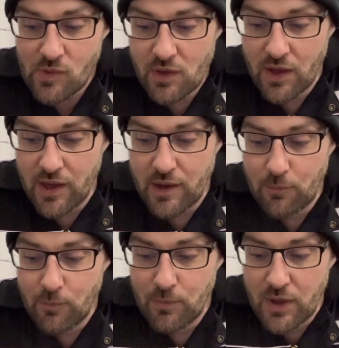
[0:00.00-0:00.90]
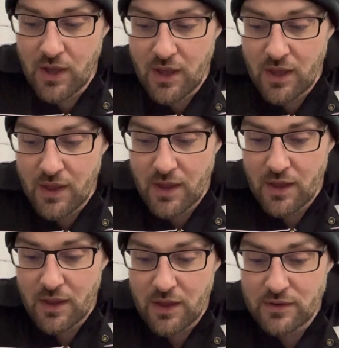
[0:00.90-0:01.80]

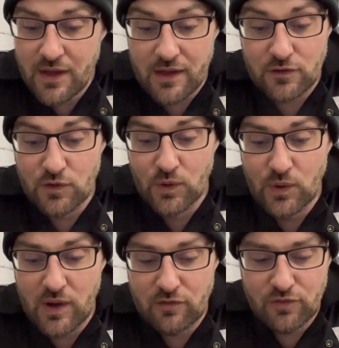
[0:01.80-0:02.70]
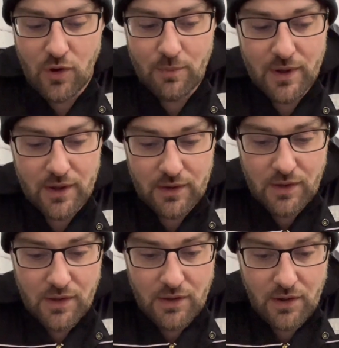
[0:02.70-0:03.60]
Yeah, so I've got
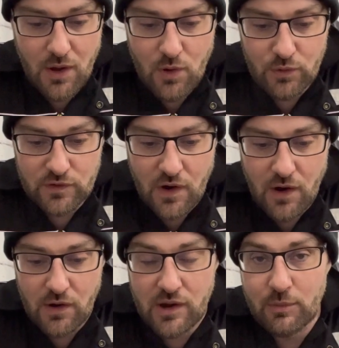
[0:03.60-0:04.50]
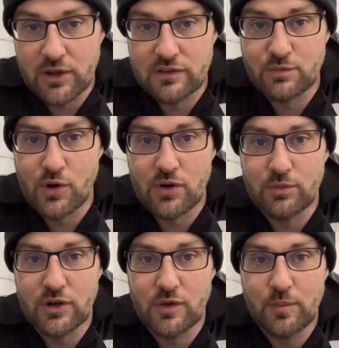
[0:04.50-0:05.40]
my uncle's car coming in tomorrow.
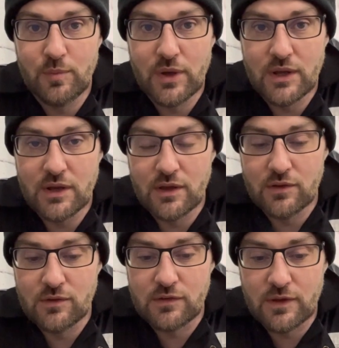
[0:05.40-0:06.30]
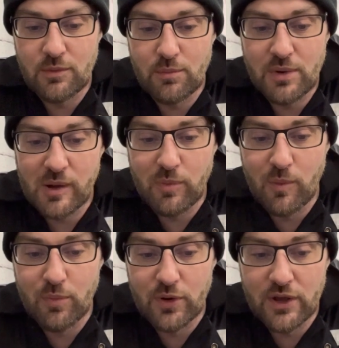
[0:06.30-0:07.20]
I'm going to paint his back
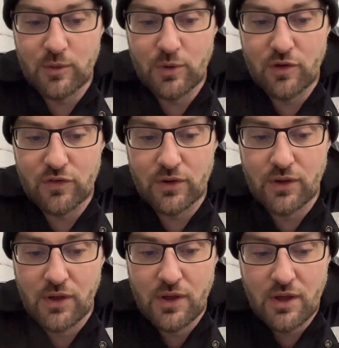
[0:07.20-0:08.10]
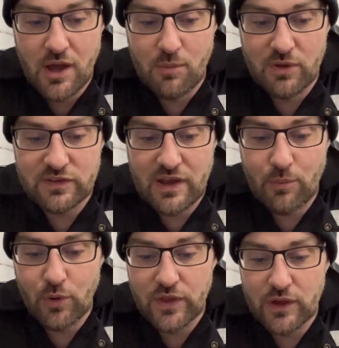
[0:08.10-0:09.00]
bumper. He had a bit of a
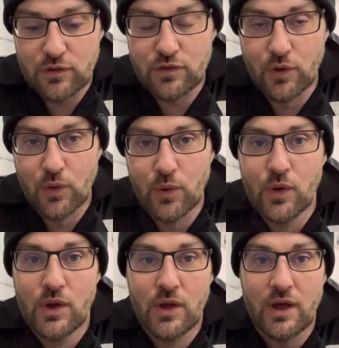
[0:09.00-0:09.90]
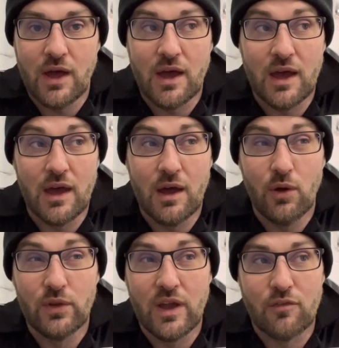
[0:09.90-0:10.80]
mishap with it, so I
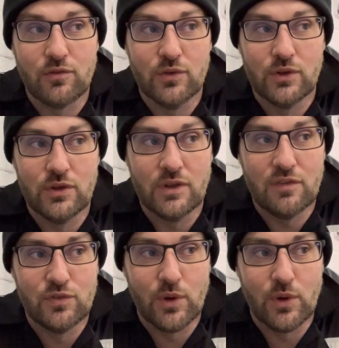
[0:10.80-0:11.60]
only have really a few